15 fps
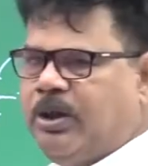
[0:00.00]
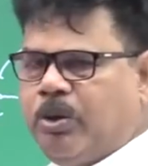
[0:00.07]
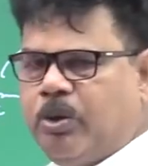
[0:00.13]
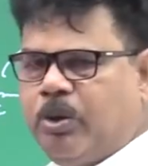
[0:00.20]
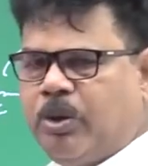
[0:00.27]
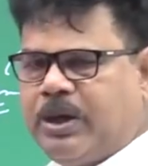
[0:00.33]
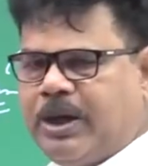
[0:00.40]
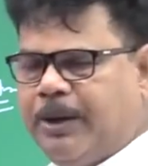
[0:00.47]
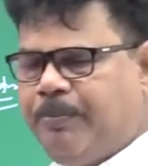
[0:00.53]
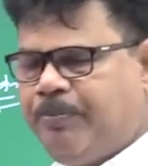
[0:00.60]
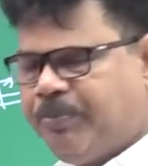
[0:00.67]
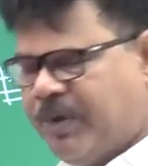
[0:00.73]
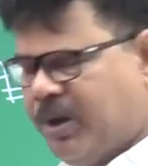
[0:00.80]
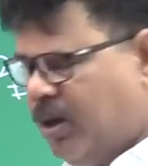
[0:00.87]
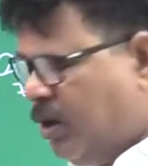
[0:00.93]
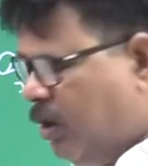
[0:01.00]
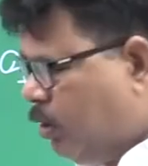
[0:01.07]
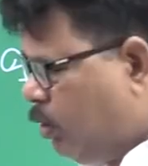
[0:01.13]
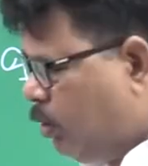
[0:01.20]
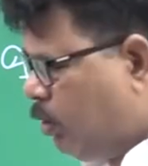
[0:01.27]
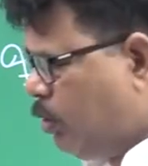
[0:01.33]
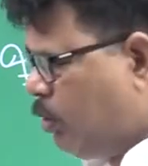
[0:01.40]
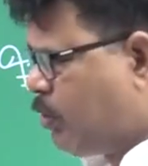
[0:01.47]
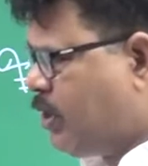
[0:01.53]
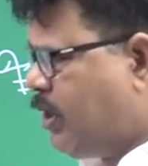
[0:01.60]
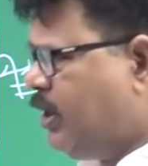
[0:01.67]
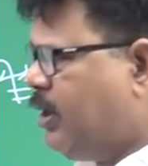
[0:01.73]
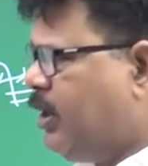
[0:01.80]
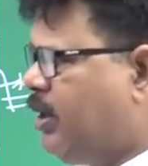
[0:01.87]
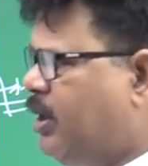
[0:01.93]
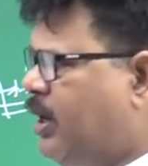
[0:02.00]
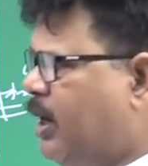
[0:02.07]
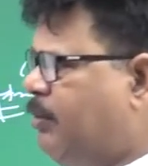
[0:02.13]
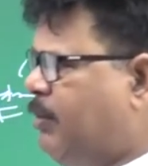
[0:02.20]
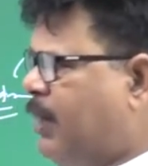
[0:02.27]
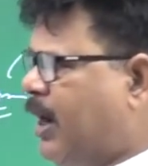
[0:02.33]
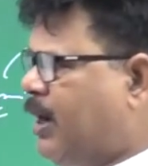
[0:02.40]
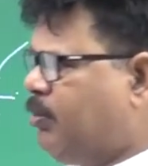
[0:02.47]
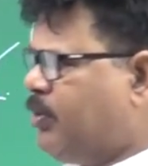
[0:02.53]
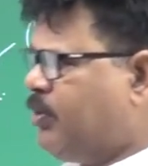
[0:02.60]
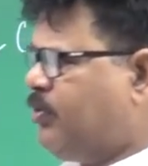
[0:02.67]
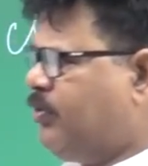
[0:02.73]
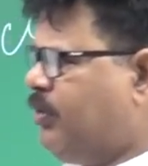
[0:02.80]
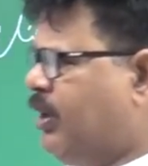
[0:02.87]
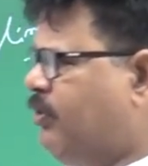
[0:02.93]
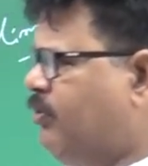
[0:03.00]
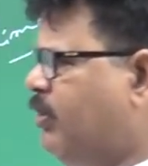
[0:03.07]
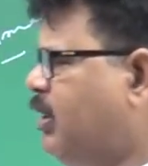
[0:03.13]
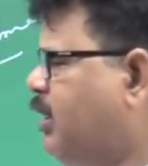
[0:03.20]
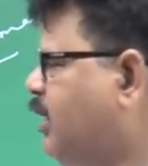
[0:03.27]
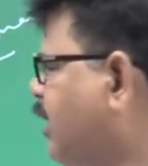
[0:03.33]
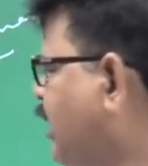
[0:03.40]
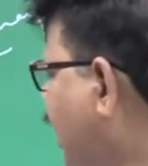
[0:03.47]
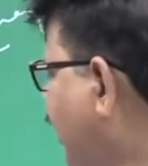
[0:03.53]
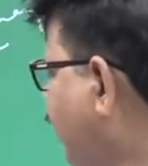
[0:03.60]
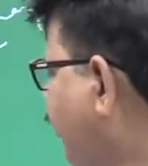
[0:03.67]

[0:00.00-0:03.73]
Okay. So you see the term atmosphere was derived